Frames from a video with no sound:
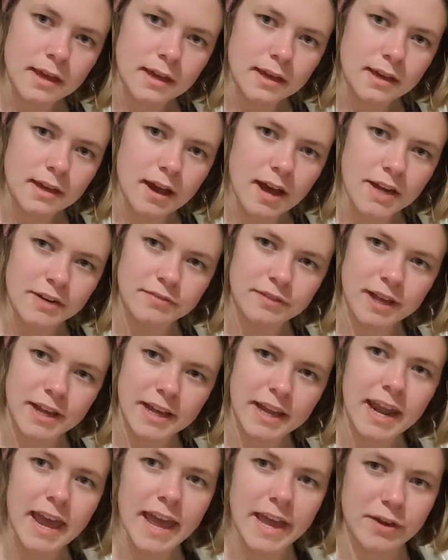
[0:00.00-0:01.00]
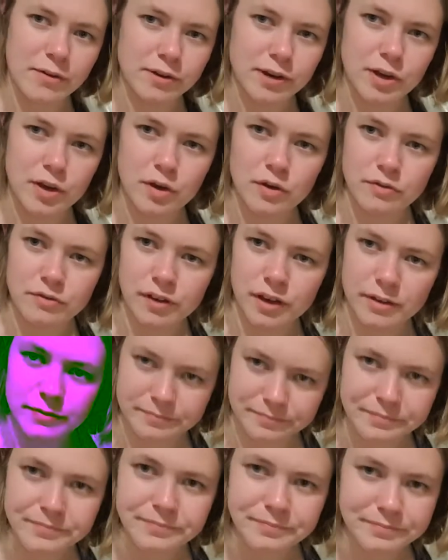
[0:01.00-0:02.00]
kind of like an angry gopher.
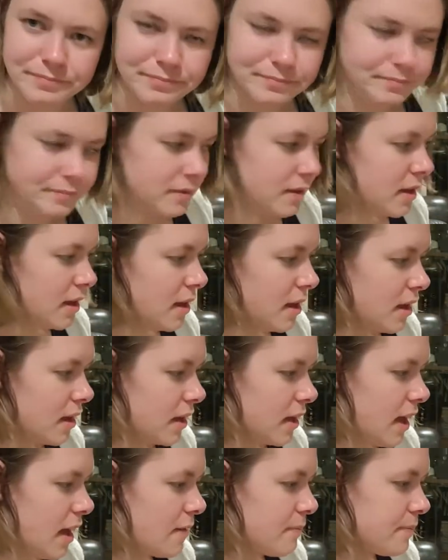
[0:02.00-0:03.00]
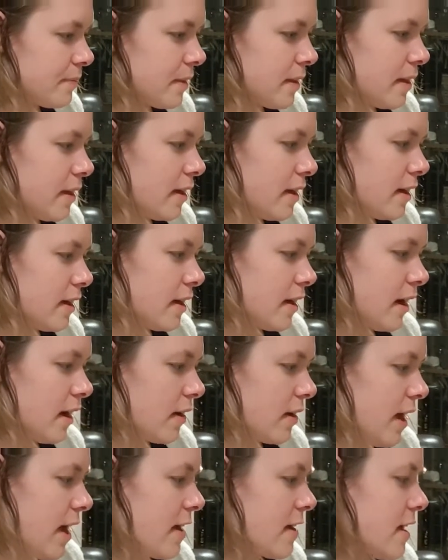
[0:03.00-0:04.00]
Yeah.
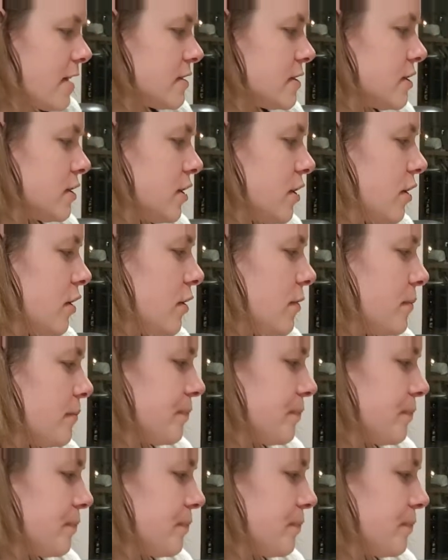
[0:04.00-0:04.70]
Okay, and so